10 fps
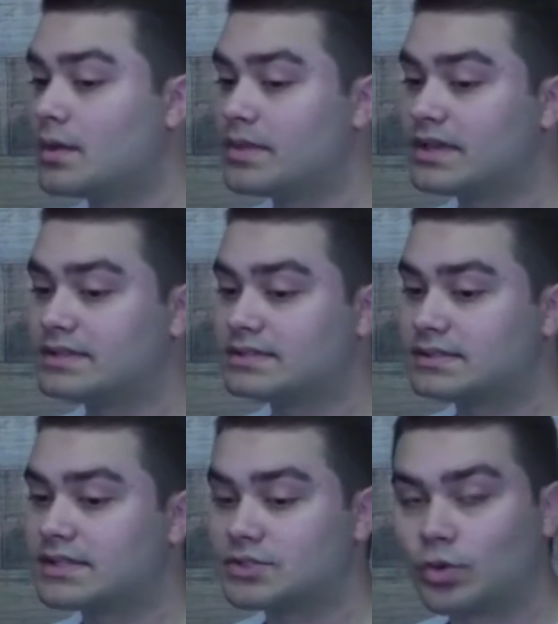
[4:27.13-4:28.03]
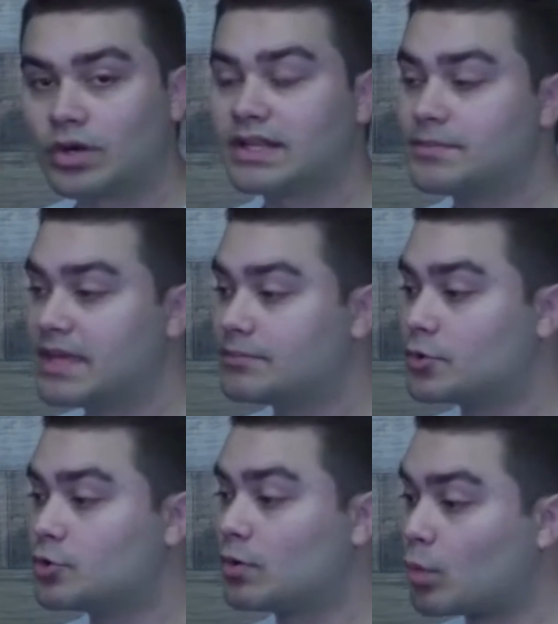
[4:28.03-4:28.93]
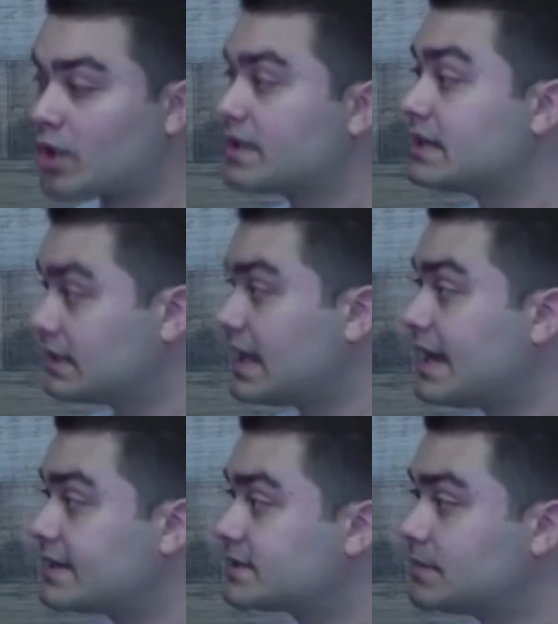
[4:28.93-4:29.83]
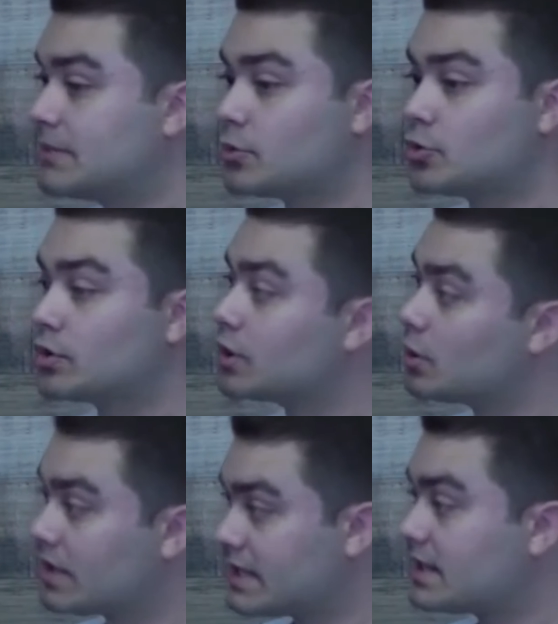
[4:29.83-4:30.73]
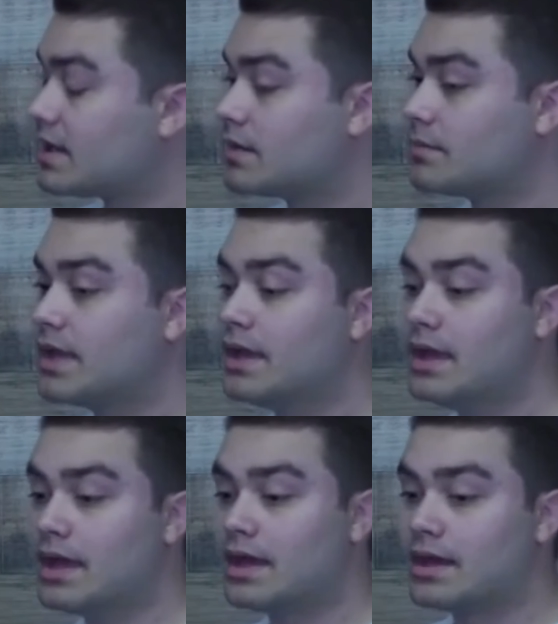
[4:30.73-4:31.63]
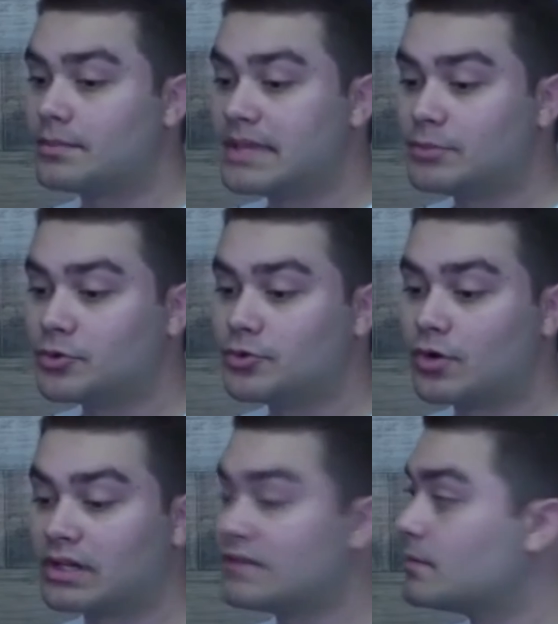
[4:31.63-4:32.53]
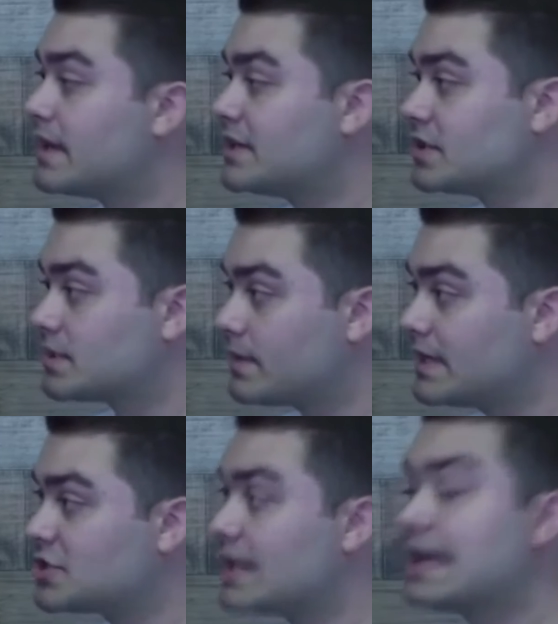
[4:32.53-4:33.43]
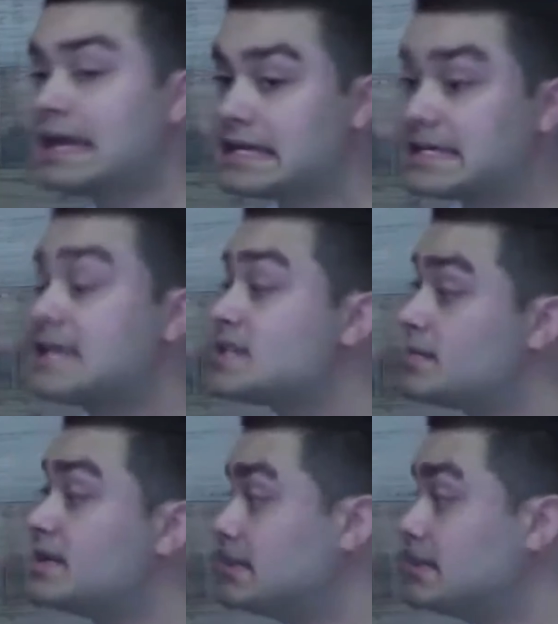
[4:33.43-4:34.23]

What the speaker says: because historically people who are working class, people who are lower income, people who are living paycheck to paycheck tend to be